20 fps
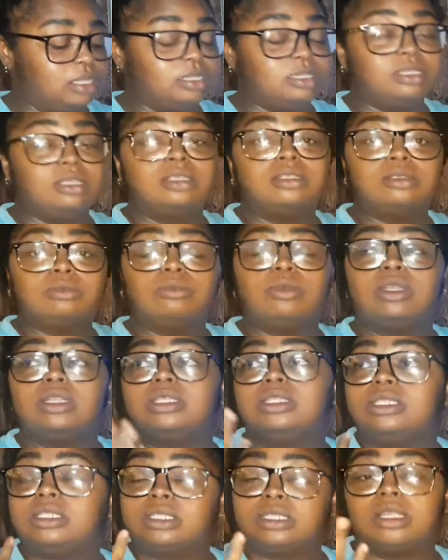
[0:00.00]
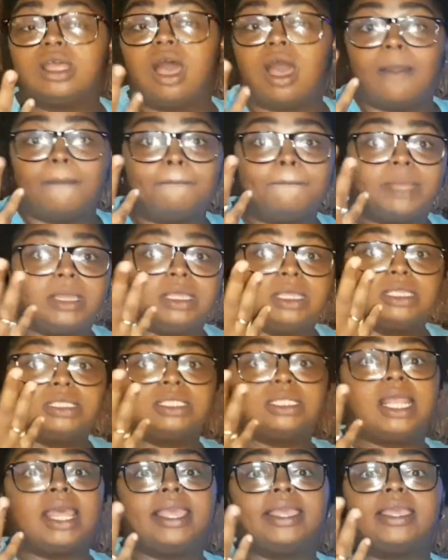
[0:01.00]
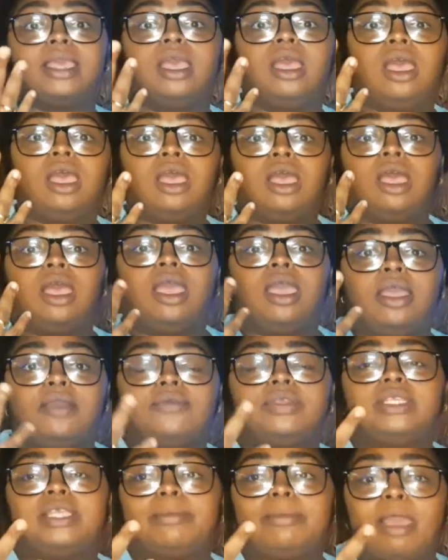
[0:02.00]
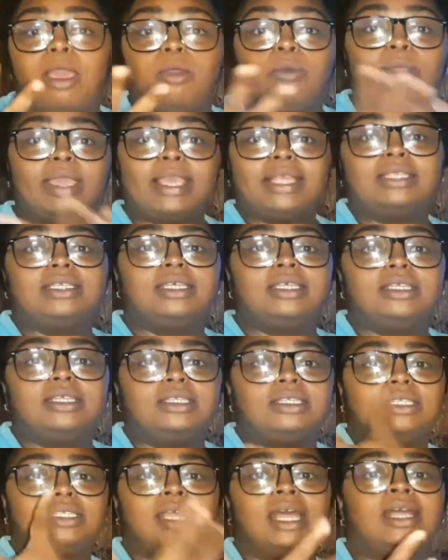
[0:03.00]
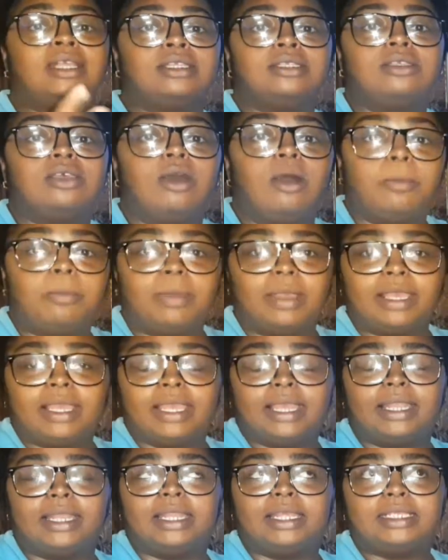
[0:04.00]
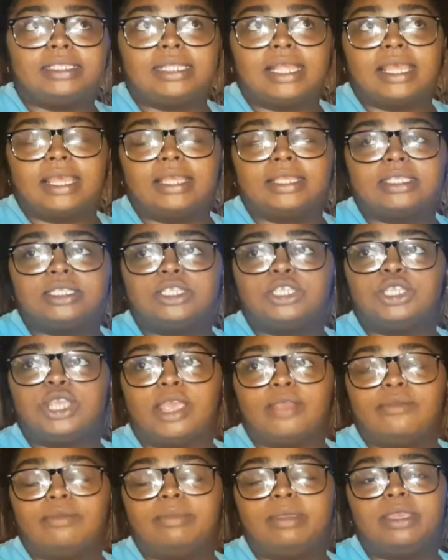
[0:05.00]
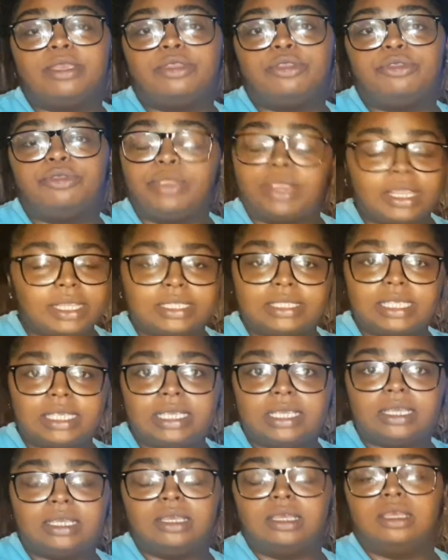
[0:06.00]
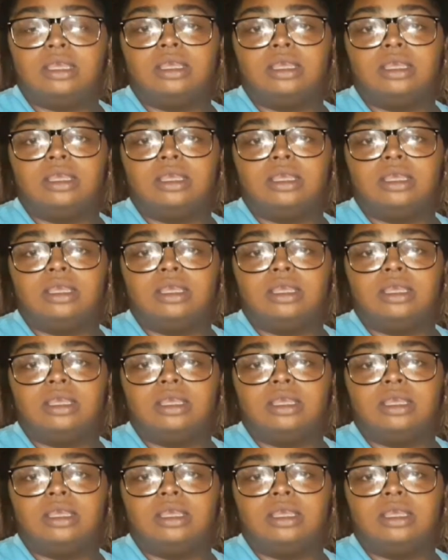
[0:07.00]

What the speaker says: It doesn't want to stop. It's like every time I wait, it starts up again. It's like it's driving me crazy.